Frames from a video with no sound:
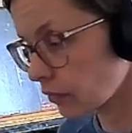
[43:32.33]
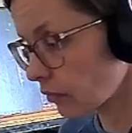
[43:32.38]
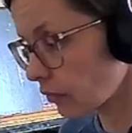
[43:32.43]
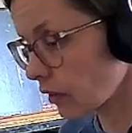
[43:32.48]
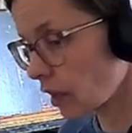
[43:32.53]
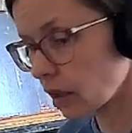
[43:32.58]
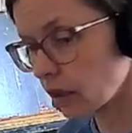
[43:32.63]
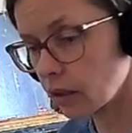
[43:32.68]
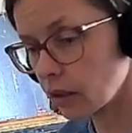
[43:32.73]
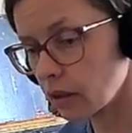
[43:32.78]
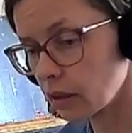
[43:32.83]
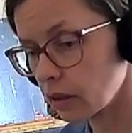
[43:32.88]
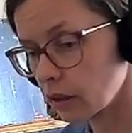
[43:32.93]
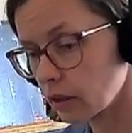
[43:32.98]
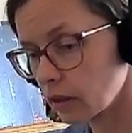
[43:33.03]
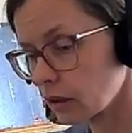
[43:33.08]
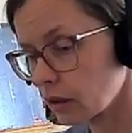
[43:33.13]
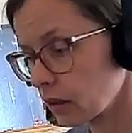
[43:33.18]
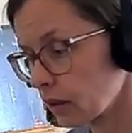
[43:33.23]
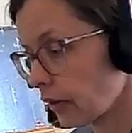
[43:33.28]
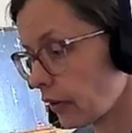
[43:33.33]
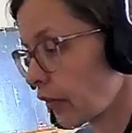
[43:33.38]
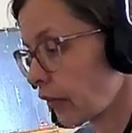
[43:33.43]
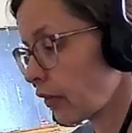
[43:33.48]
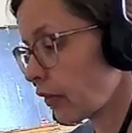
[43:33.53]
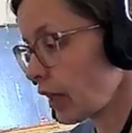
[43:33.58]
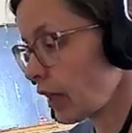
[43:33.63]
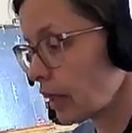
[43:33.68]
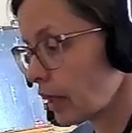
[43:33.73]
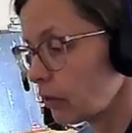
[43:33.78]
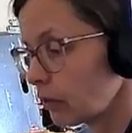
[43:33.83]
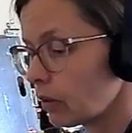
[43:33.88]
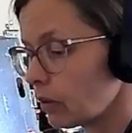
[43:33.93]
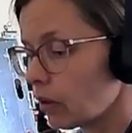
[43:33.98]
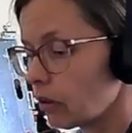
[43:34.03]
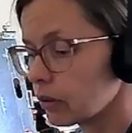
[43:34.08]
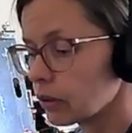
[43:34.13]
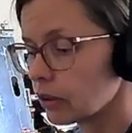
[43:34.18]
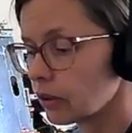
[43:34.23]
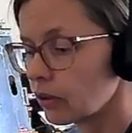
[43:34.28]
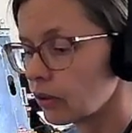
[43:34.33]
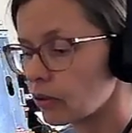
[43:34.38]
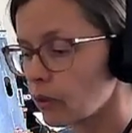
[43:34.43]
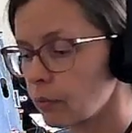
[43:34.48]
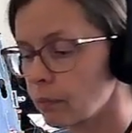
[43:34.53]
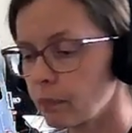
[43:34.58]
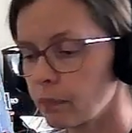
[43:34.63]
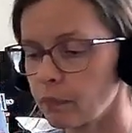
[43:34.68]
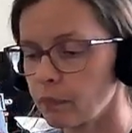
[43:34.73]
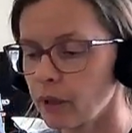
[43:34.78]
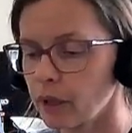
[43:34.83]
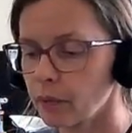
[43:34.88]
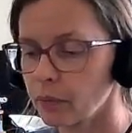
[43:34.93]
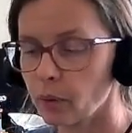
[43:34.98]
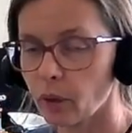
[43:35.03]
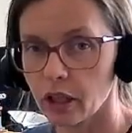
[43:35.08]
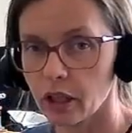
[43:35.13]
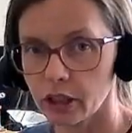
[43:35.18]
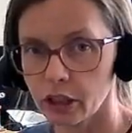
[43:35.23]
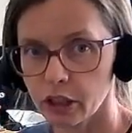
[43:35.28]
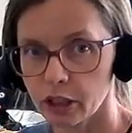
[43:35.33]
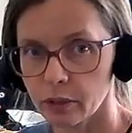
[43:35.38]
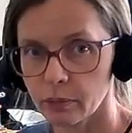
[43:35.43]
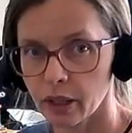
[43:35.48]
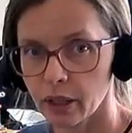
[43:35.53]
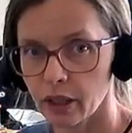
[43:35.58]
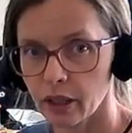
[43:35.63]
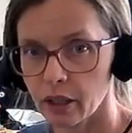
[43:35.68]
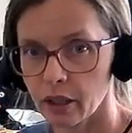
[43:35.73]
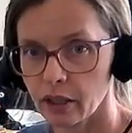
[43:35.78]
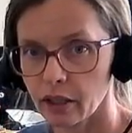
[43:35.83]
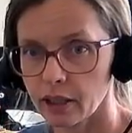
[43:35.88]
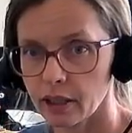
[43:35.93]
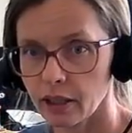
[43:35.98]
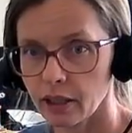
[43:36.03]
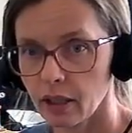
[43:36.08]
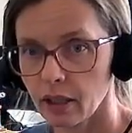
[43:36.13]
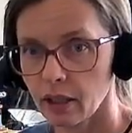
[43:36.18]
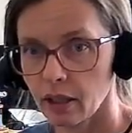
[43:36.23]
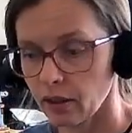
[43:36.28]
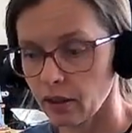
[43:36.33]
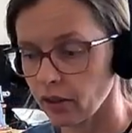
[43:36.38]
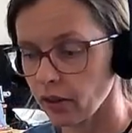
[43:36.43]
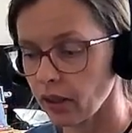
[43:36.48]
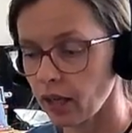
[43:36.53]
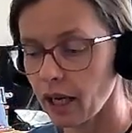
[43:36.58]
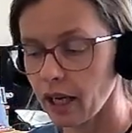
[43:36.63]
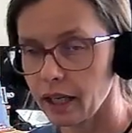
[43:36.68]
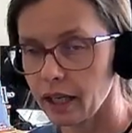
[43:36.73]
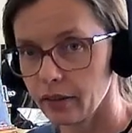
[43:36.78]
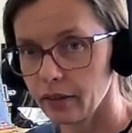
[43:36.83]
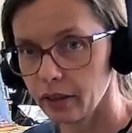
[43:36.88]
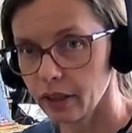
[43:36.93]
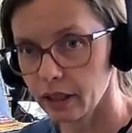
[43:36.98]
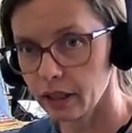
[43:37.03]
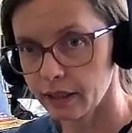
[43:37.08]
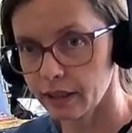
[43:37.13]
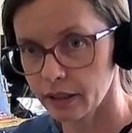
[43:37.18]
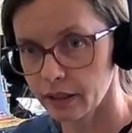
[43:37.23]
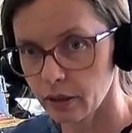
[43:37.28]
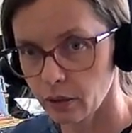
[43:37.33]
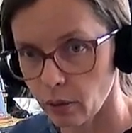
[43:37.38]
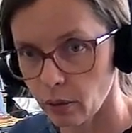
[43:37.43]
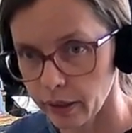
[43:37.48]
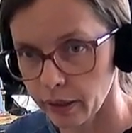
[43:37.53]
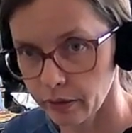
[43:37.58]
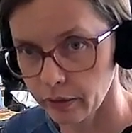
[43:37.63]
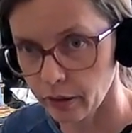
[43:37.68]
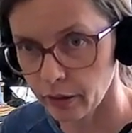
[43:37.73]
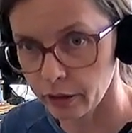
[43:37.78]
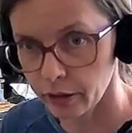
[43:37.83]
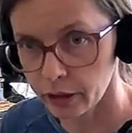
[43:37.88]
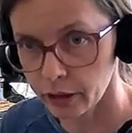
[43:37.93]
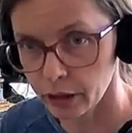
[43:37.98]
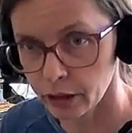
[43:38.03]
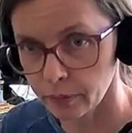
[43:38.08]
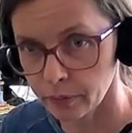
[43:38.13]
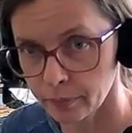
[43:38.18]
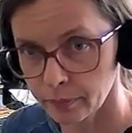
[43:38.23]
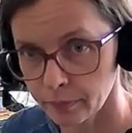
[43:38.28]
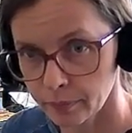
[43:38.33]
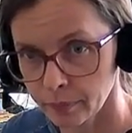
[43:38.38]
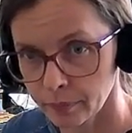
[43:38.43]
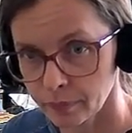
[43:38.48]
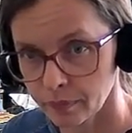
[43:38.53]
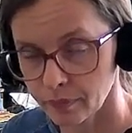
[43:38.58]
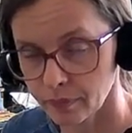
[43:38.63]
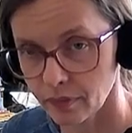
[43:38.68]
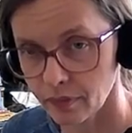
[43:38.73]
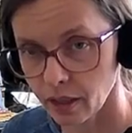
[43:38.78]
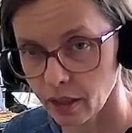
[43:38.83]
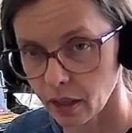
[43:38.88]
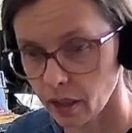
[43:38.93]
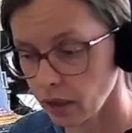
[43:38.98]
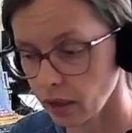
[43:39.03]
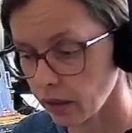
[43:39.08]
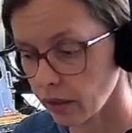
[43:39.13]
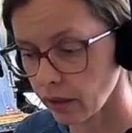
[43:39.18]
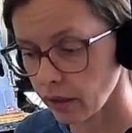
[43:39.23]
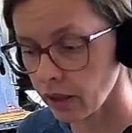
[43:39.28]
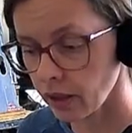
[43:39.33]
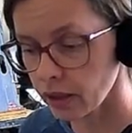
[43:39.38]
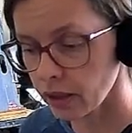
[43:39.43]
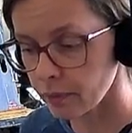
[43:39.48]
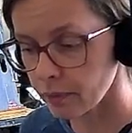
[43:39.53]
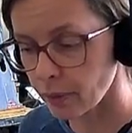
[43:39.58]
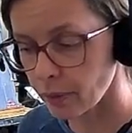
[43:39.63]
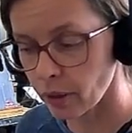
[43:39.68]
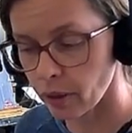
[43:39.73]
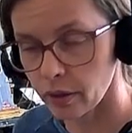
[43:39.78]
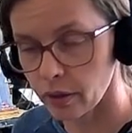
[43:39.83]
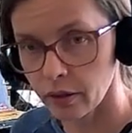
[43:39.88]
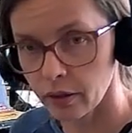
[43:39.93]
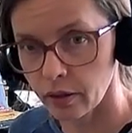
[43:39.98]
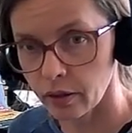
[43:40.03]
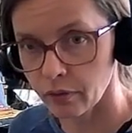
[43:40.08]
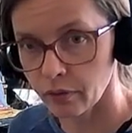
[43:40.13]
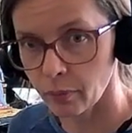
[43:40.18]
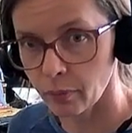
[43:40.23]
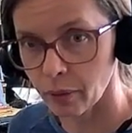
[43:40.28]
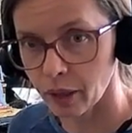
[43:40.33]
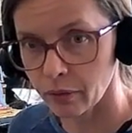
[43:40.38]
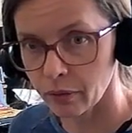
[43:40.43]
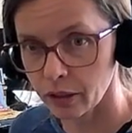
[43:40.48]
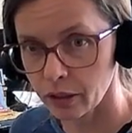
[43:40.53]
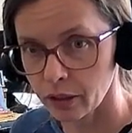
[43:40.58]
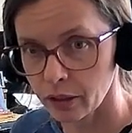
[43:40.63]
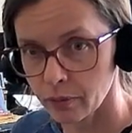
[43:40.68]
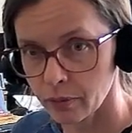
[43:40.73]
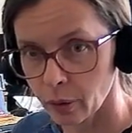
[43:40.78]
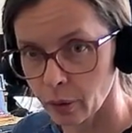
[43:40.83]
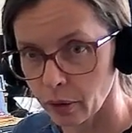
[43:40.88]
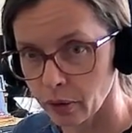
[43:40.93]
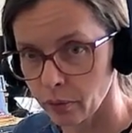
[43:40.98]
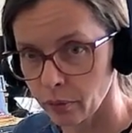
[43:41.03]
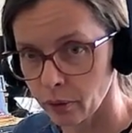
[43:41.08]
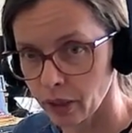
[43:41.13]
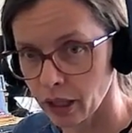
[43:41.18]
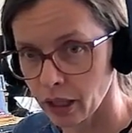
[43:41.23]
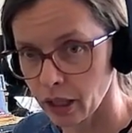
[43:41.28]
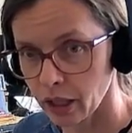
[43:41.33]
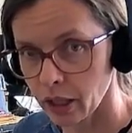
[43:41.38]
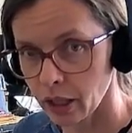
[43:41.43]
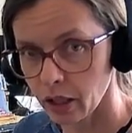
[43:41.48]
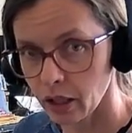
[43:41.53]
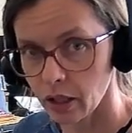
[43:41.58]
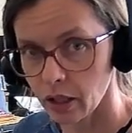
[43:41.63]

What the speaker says: I think I will also use the big brush because that area is still quite large. This part of the mountain is more green.